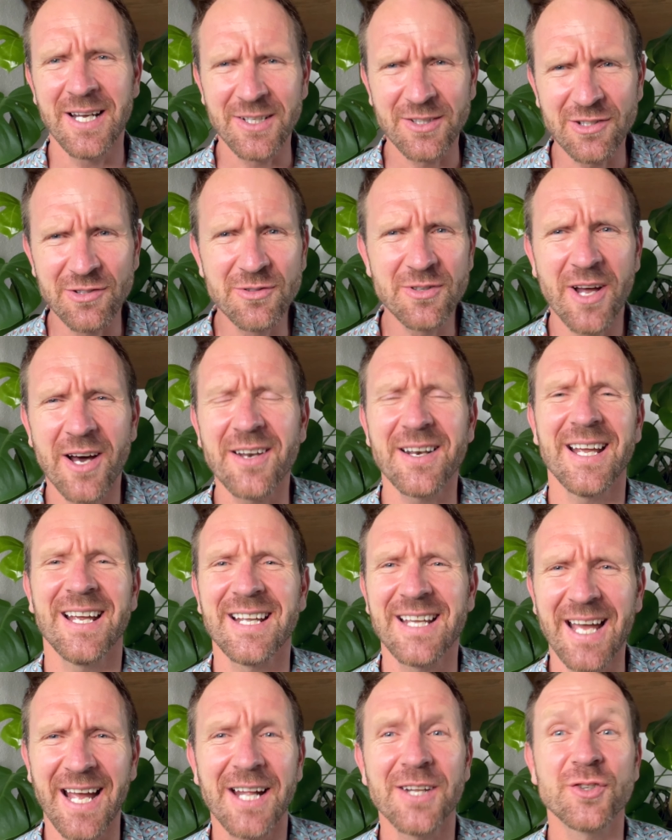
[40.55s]
Do not
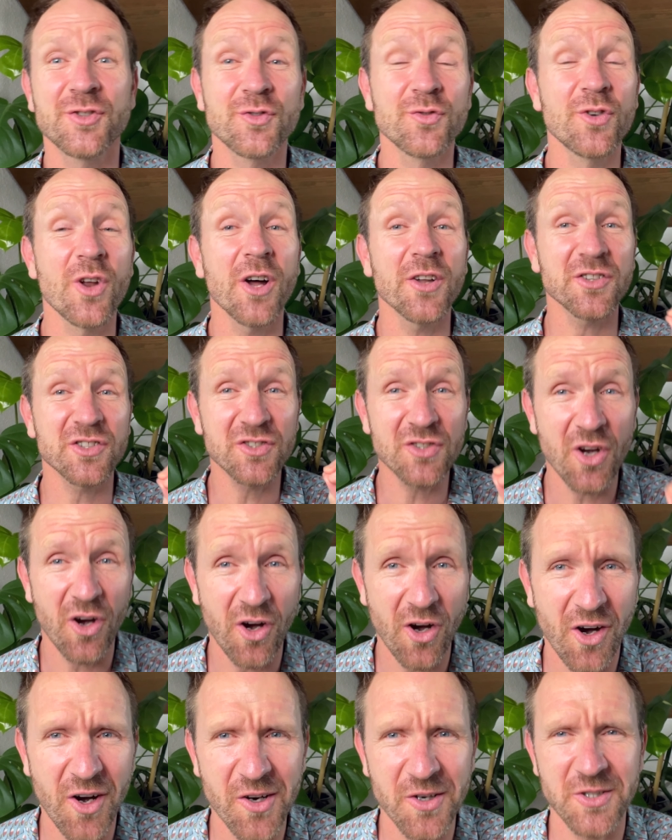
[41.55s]
engage. Do not
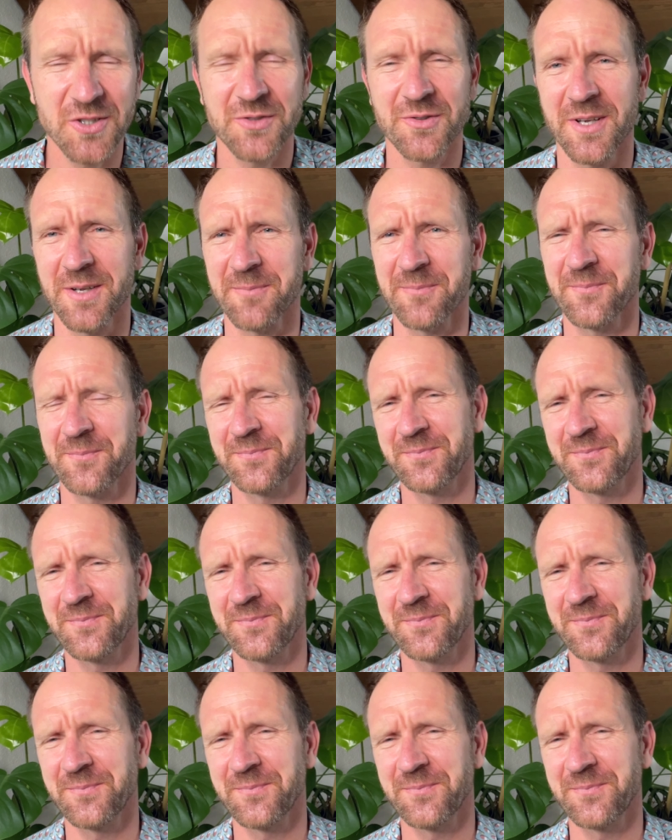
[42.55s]
talk to him.